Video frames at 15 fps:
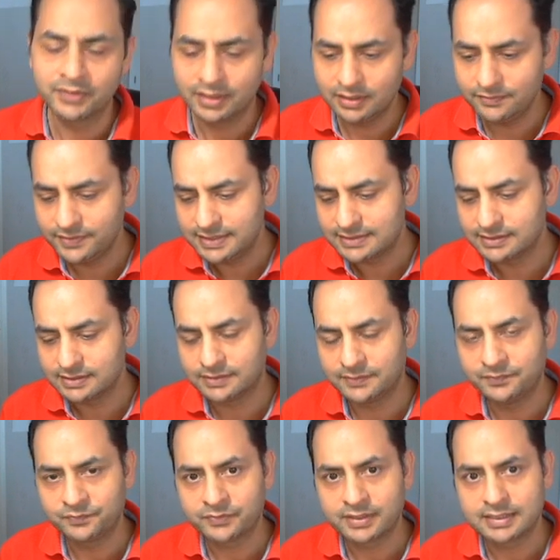If it's a
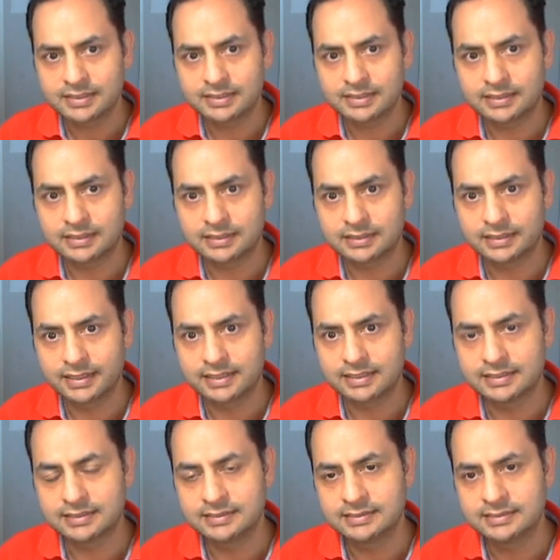like
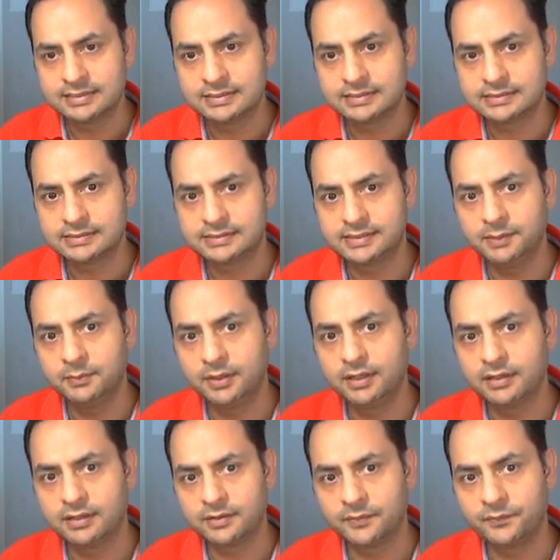a
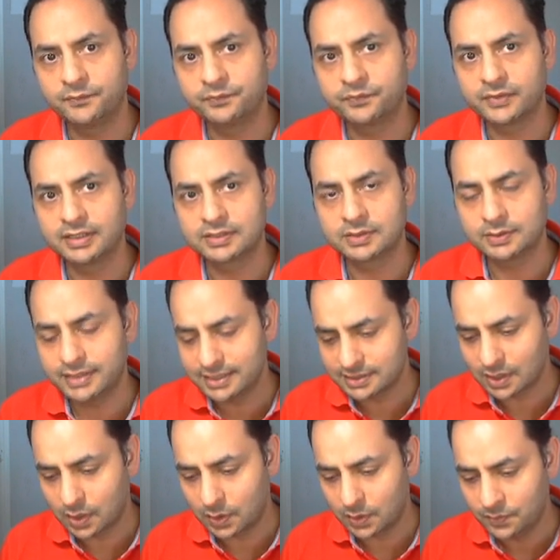similar, so that's
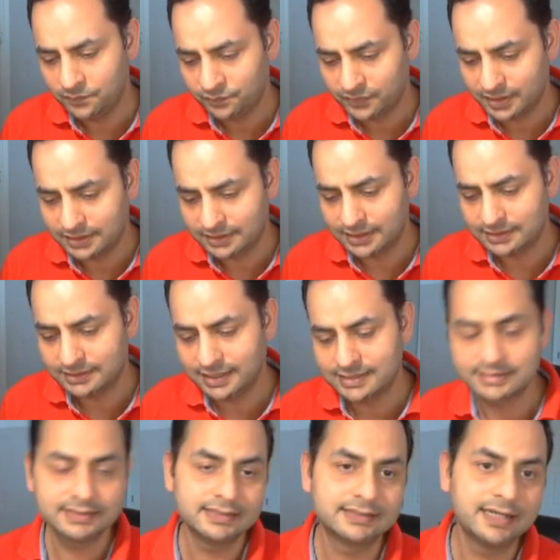how
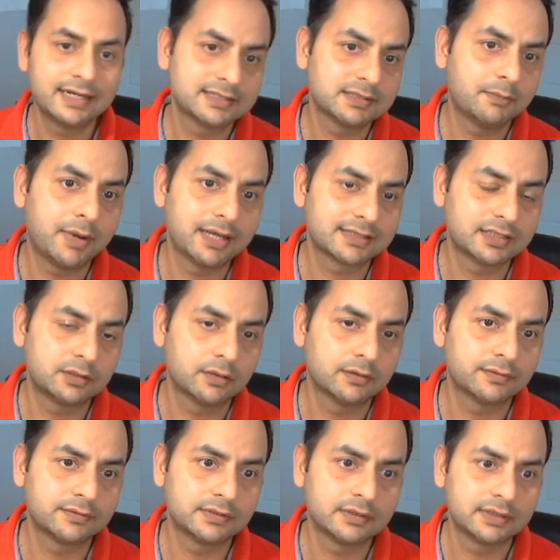that's a basket
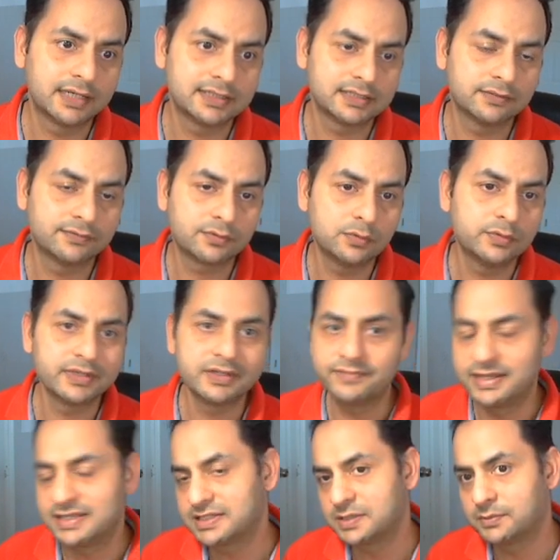of let's say fruit and
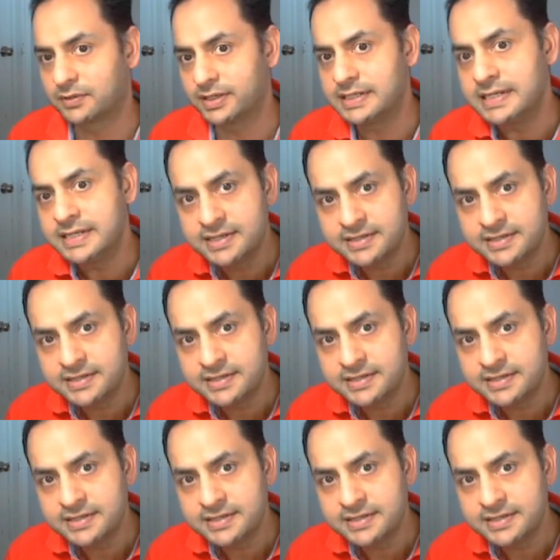vegetable, right?